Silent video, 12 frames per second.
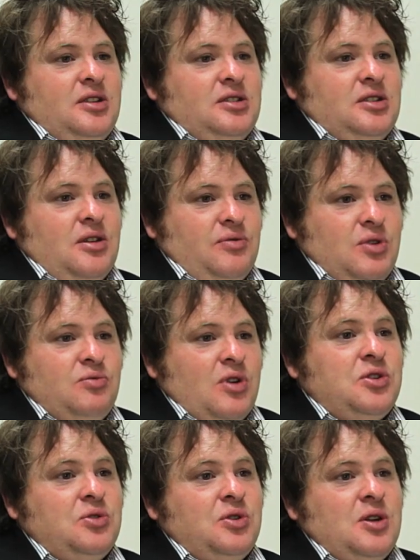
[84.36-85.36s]
So if you
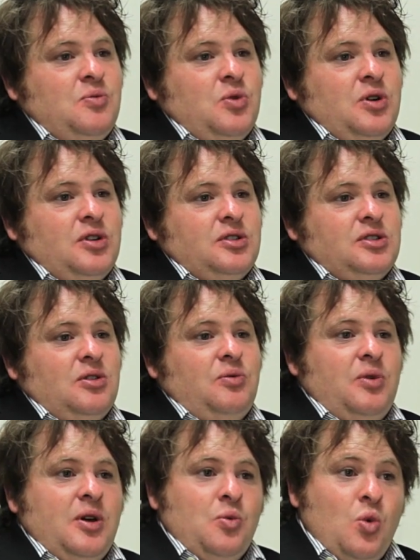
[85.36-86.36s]
run your Linnworks
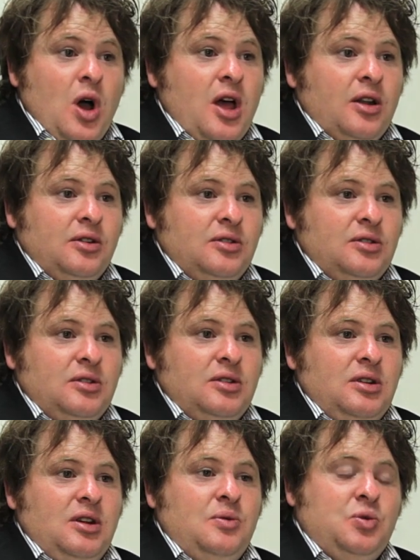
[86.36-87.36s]
software well,
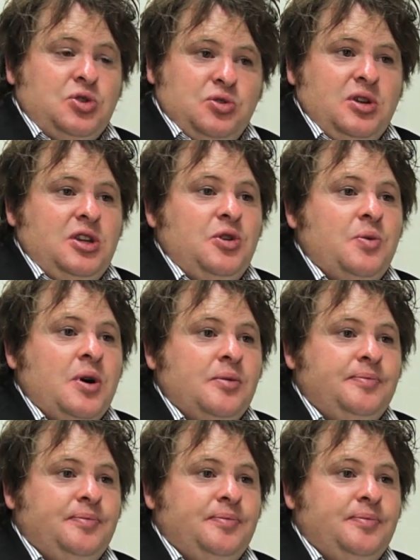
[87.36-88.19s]
it will treat you well.